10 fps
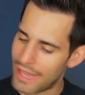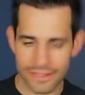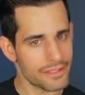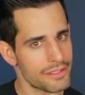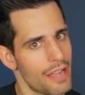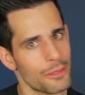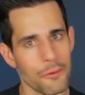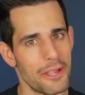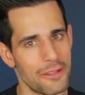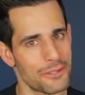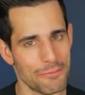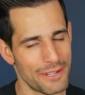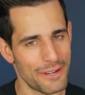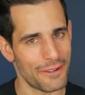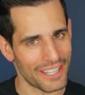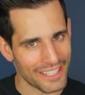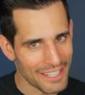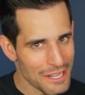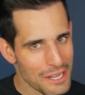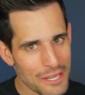that's not the way you should be doing it.
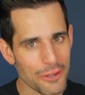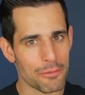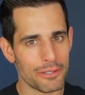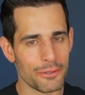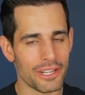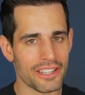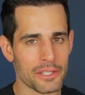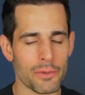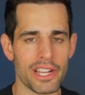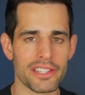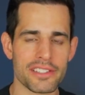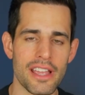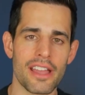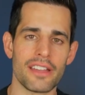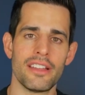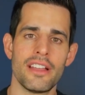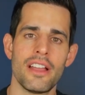You should be doing yeah. it this way instead.